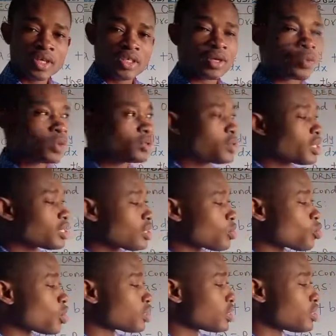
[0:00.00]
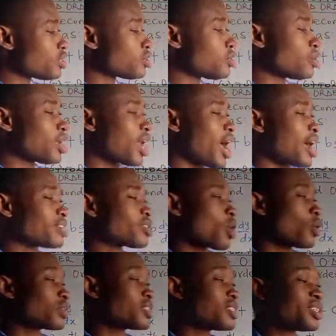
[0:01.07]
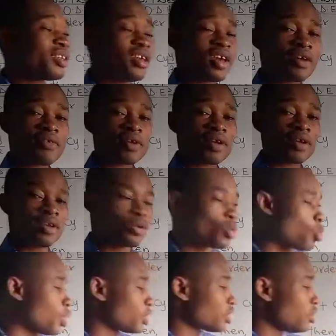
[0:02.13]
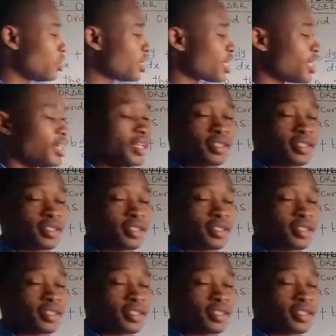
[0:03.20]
The quadratic equation is known as auxiliary equation. Look at